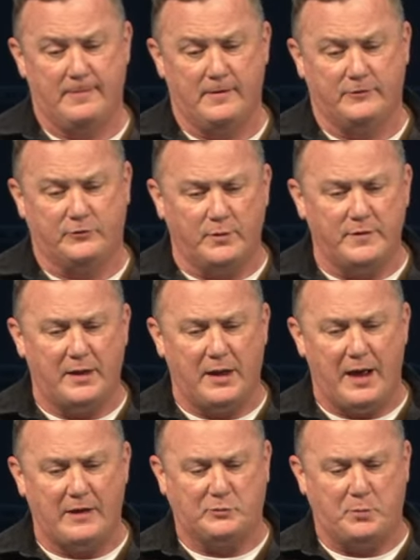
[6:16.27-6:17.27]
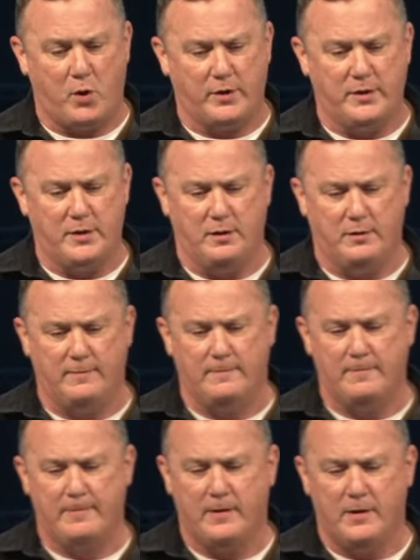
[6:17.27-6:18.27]
Let's read that last part again.
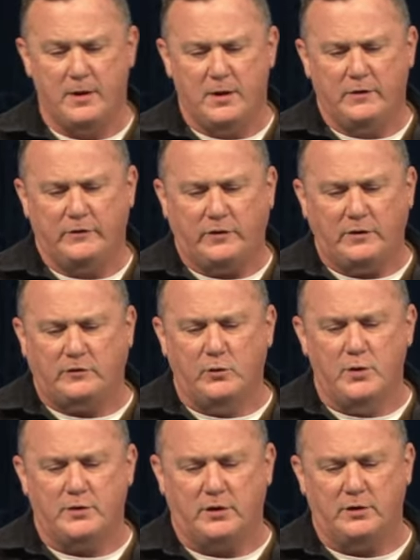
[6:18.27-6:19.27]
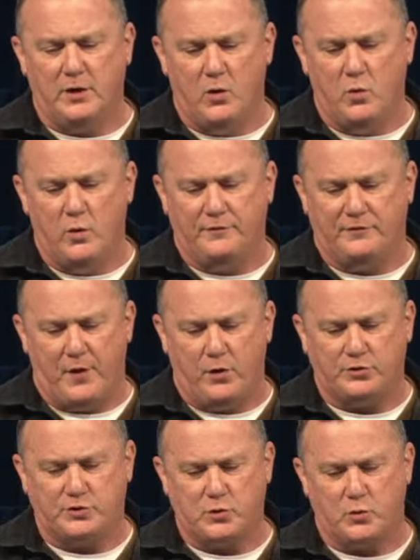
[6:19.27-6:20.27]
See to it that no one
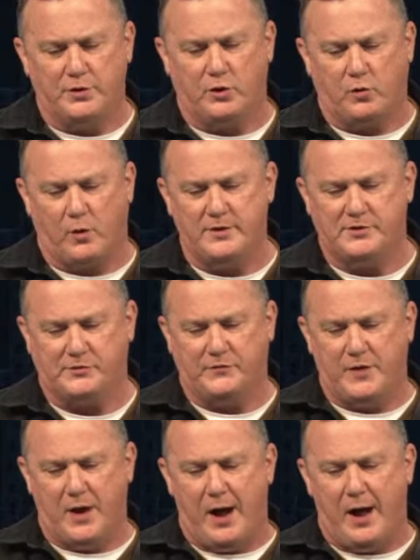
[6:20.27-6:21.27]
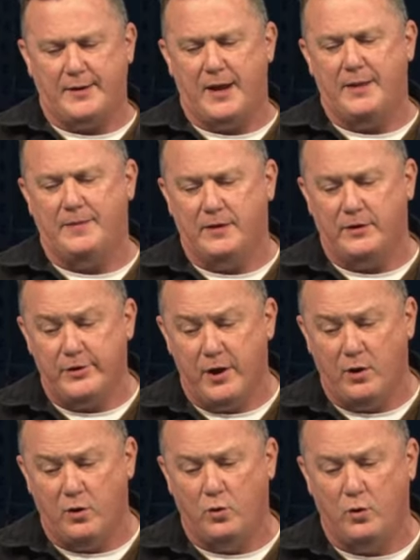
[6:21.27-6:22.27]
falls short of the grace of God, and that
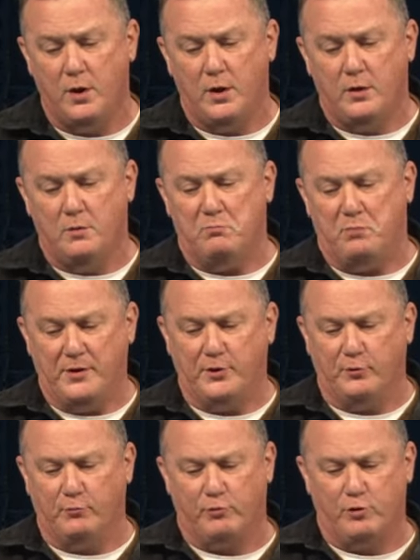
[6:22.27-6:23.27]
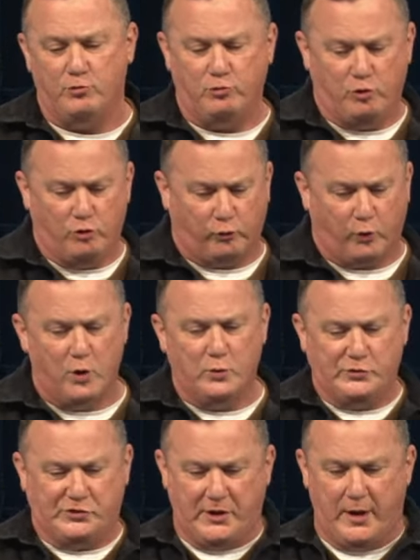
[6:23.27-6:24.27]
no bitter root
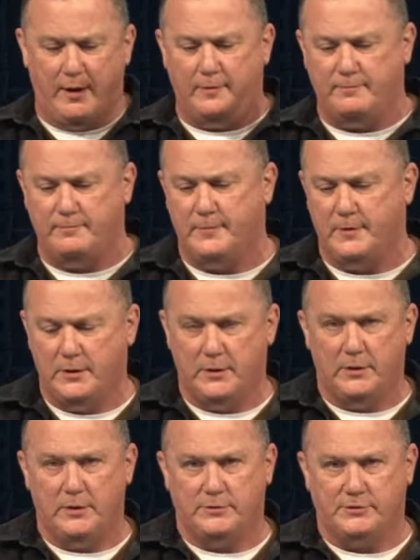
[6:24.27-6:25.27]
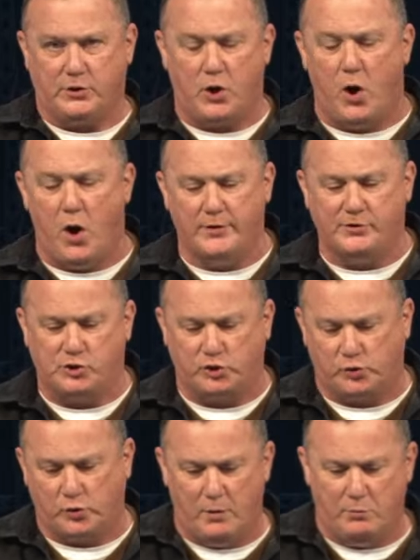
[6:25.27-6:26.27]
grows up to cause
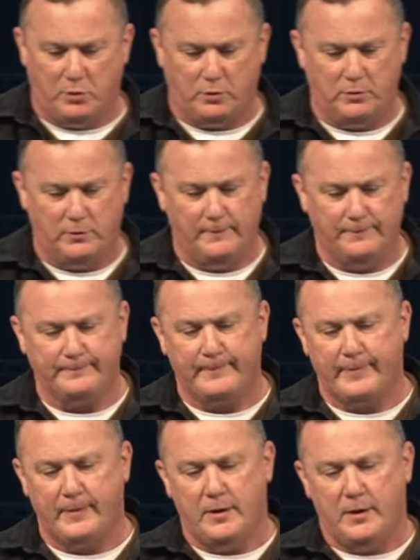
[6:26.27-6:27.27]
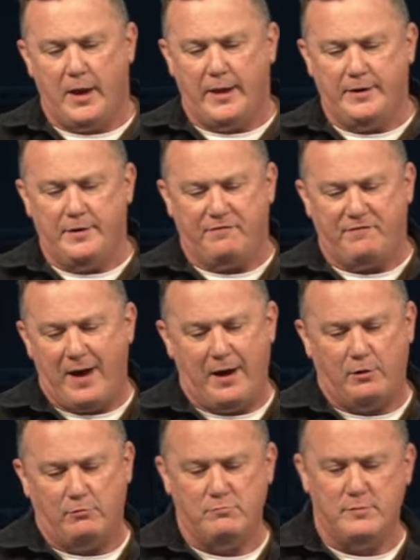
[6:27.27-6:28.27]
trouble and
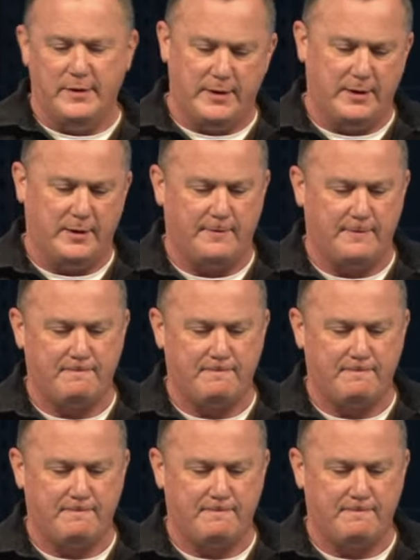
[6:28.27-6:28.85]
defile many.